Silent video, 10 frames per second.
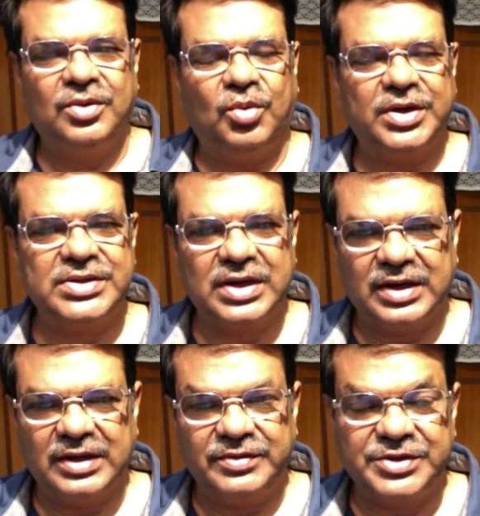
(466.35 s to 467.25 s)
what is
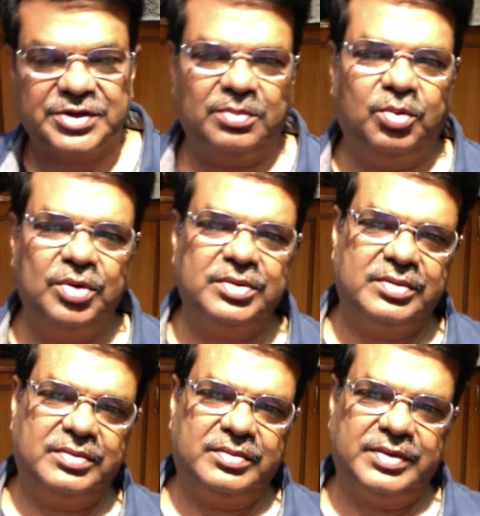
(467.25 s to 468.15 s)
unconventional, both
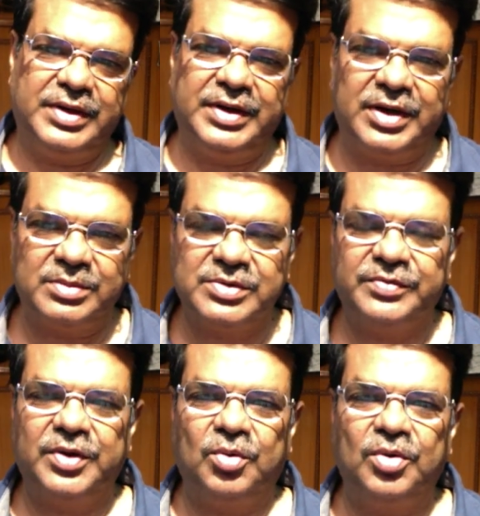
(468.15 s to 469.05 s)
in terms
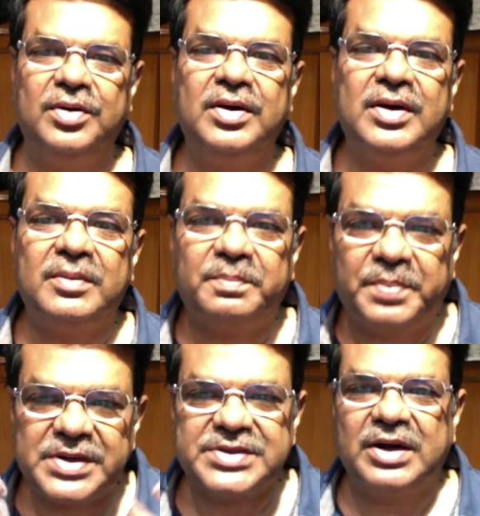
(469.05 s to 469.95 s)
of your own
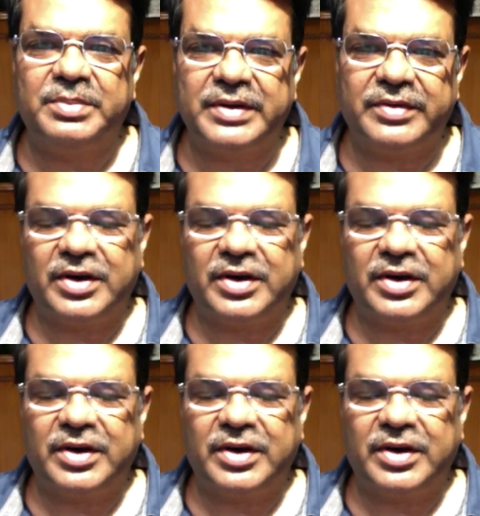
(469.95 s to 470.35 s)
personal behavior.